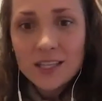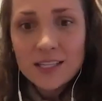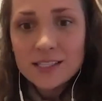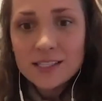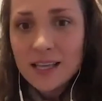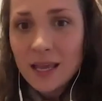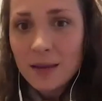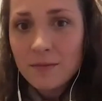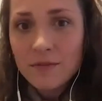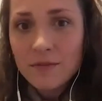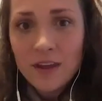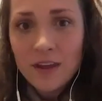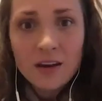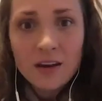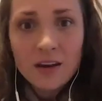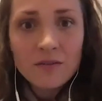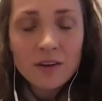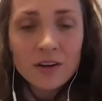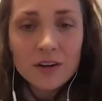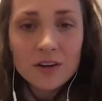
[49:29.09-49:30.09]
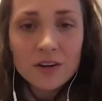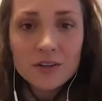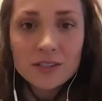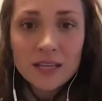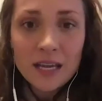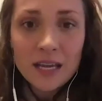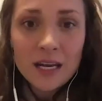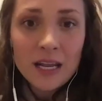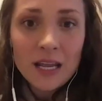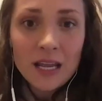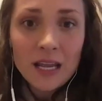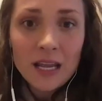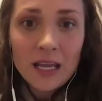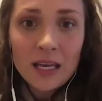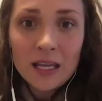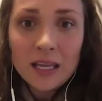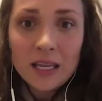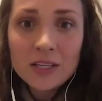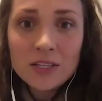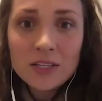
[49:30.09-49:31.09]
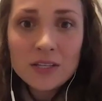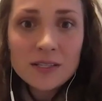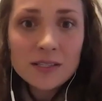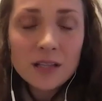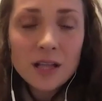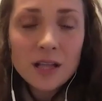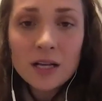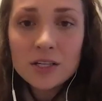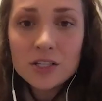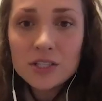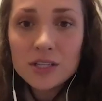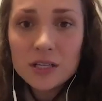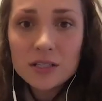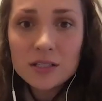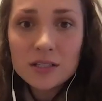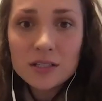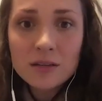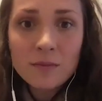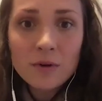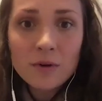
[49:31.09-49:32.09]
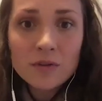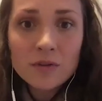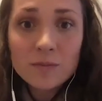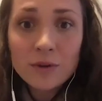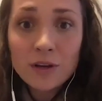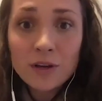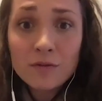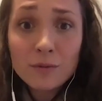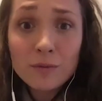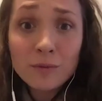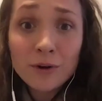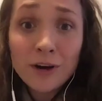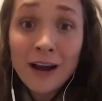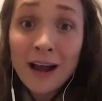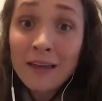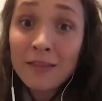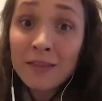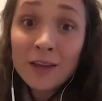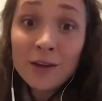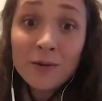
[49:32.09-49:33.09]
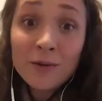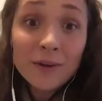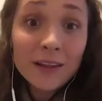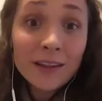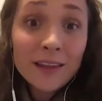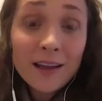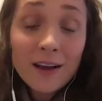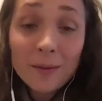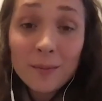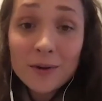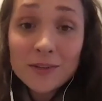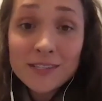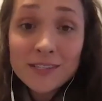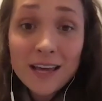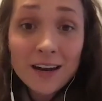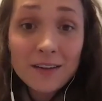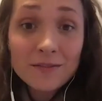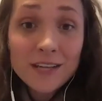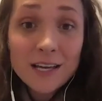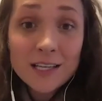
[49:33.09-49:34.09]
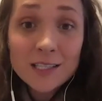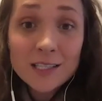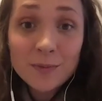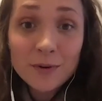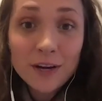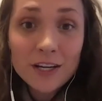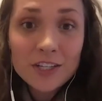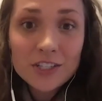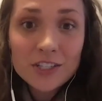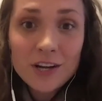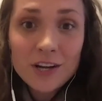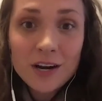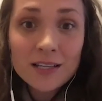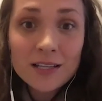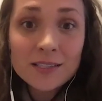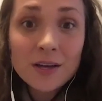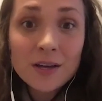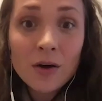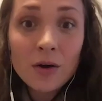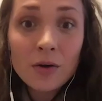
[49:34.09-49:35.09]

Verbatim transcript: in the same vein of understanding. And he just launched into the most beautiful prayer. I think really almost out of desperation on his